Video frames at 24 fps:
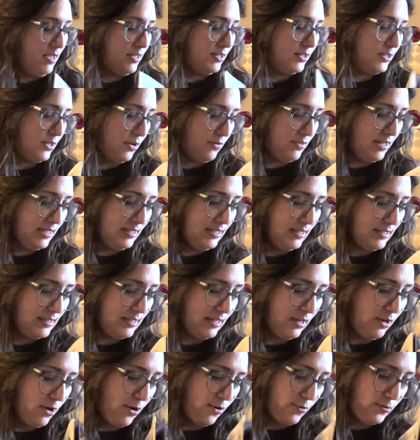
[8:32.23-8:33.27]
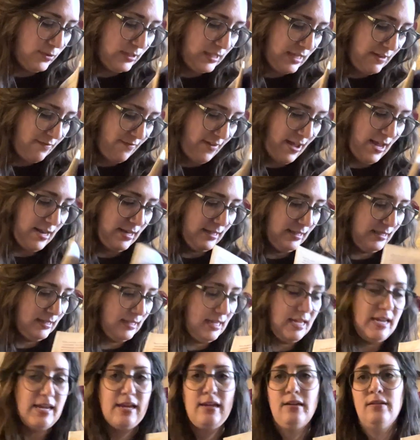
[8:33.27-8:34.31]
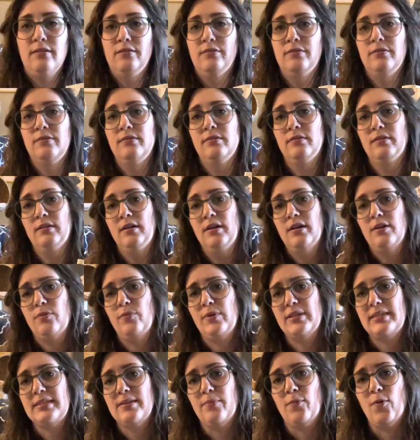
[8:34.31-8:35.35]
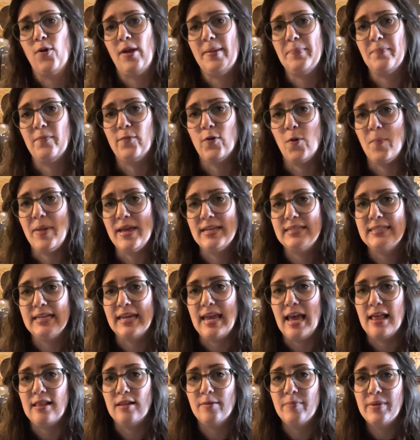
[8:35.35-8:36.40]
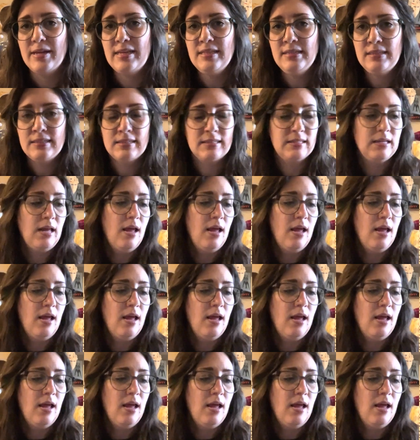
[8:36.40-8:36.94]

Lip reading: So this is a cozy fantasy with some romantic elements,